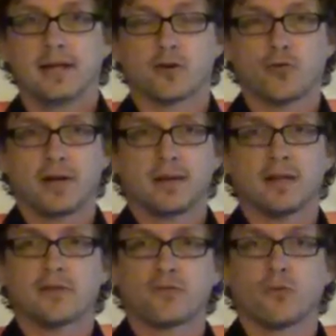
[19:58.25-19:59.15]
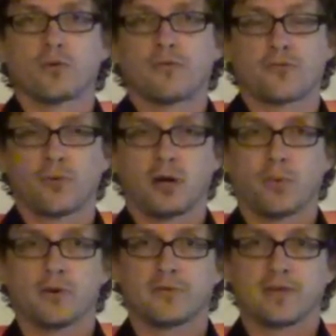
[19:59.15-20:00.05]
and created a historical story
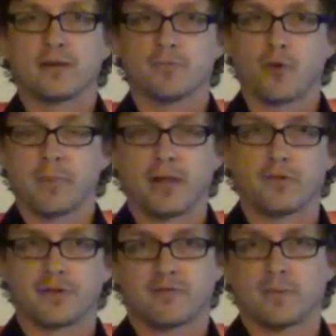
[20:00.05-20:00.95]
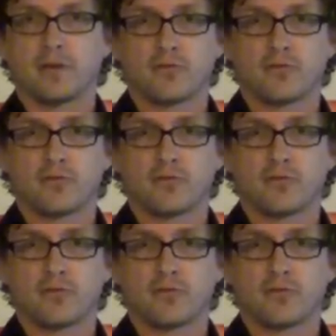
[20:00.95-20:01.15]
where Satan rebels at some